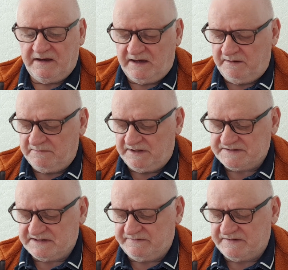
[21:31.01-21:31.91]

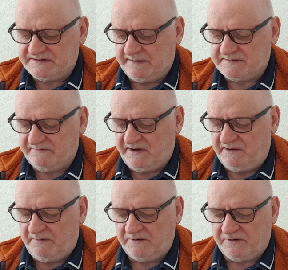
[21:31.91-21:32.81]
Lots of different types of
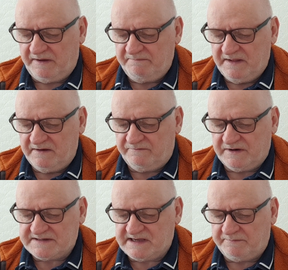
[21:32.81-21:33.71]
ironmongery. For
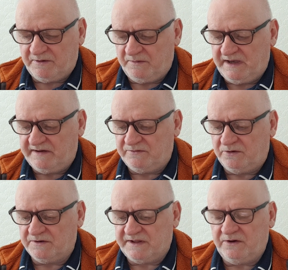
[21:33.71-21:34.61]
example, we have
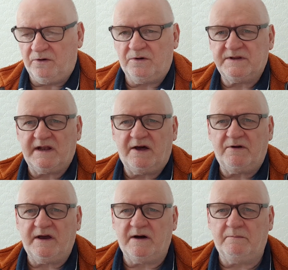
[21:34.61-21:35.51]
the
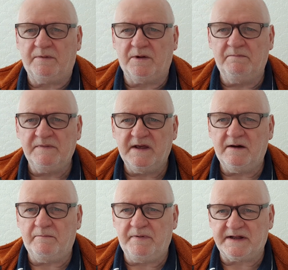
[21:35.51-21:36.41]
ordinary humble
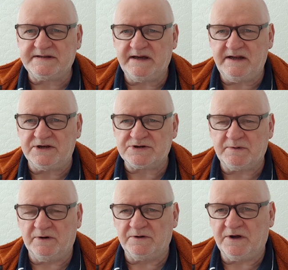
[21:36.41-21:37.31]
butt hinge.
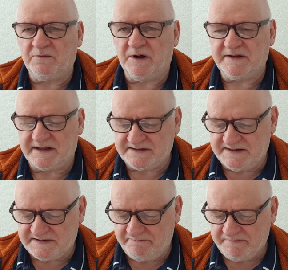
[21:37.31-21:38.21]
We all know what that is.